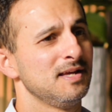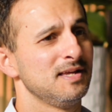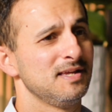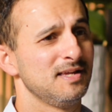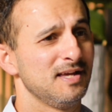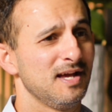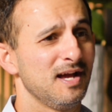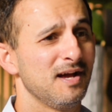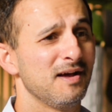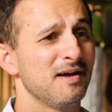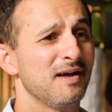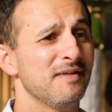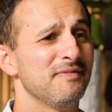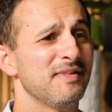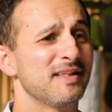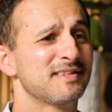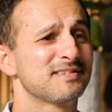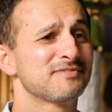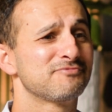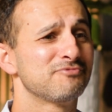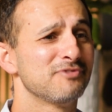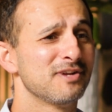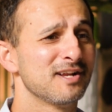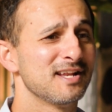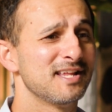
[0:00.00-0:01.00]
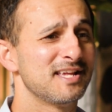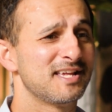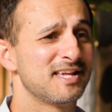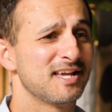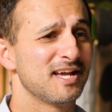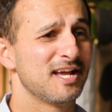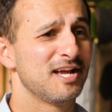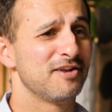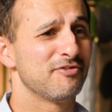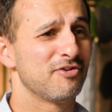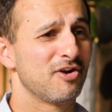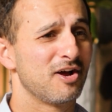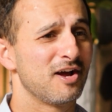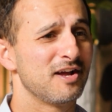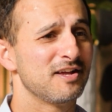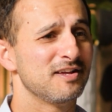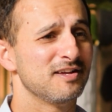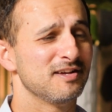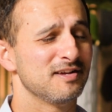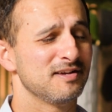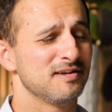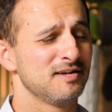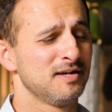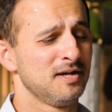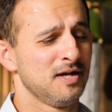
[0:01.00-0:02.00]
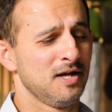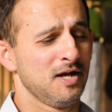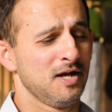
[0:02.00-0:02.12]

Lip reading: Yeah, and that's really key, right? Yeah,